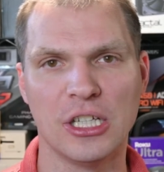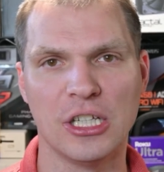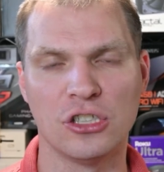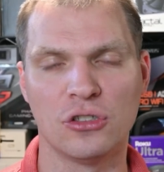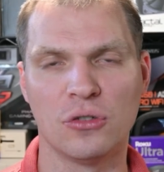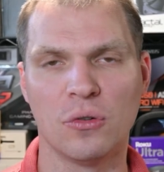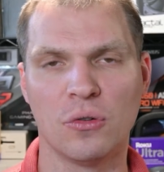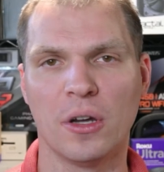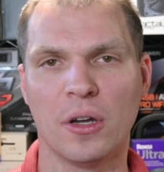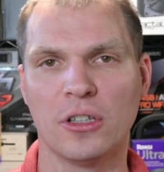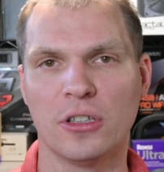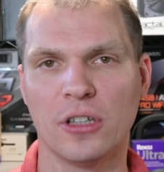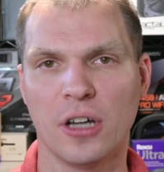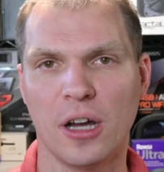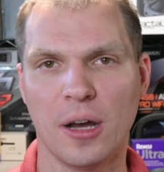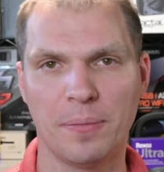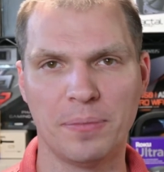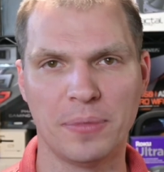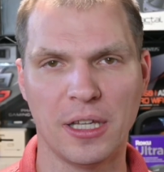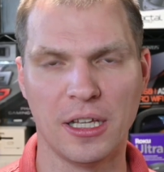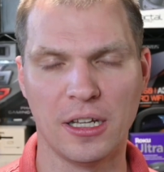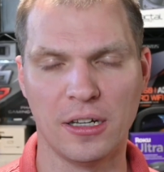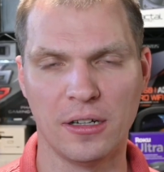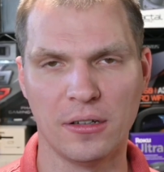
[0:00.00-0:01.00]
is going to
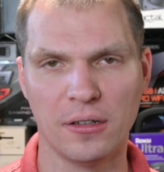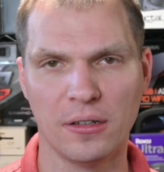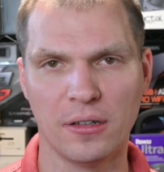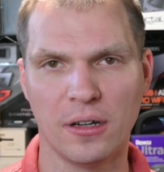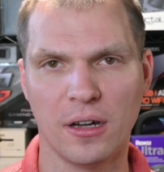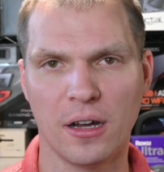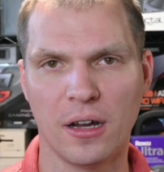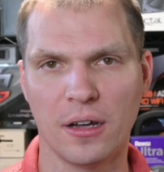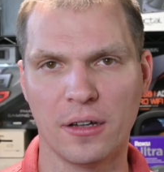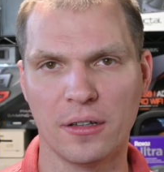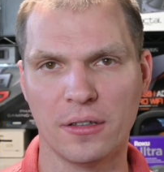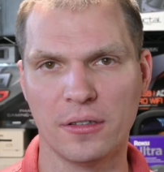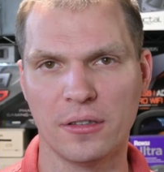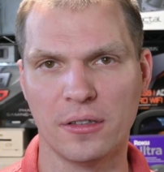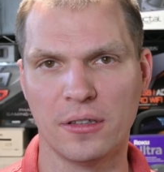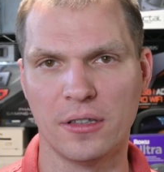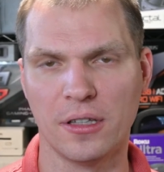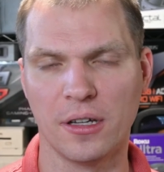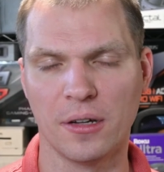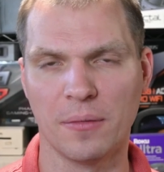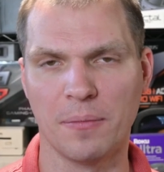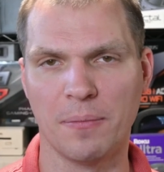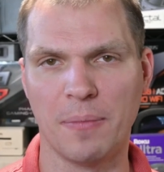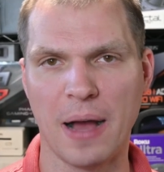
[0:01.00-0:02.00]
update uh,
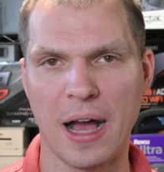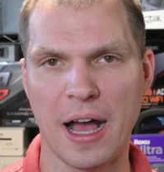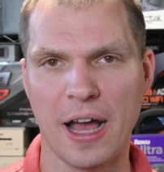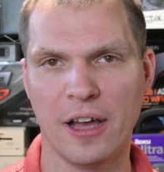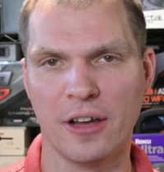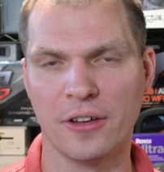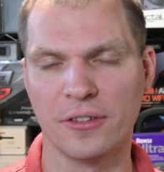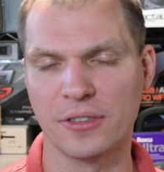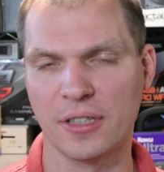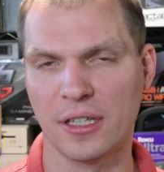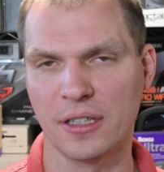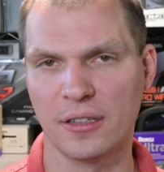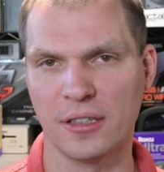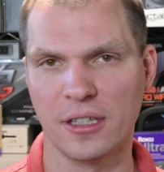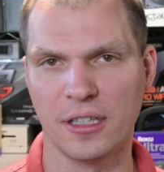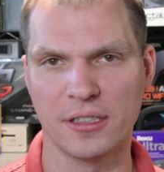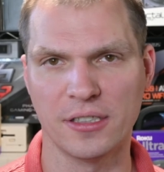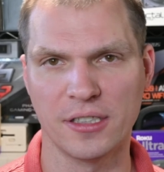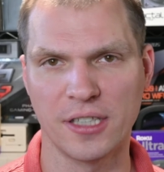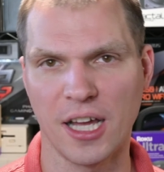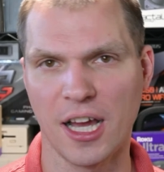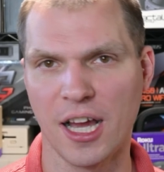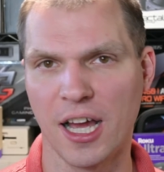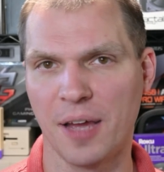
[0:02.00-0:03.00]
their BIOS at
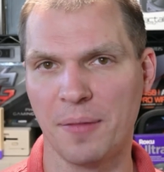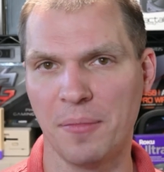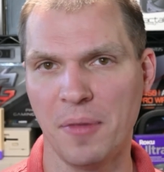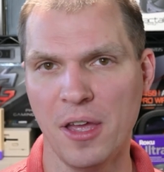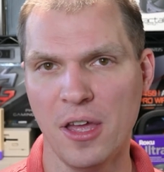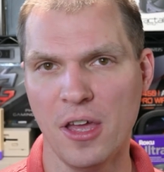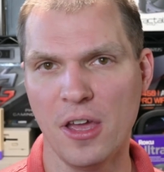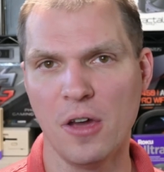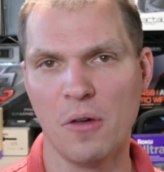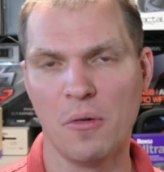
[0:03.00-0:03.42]
this time.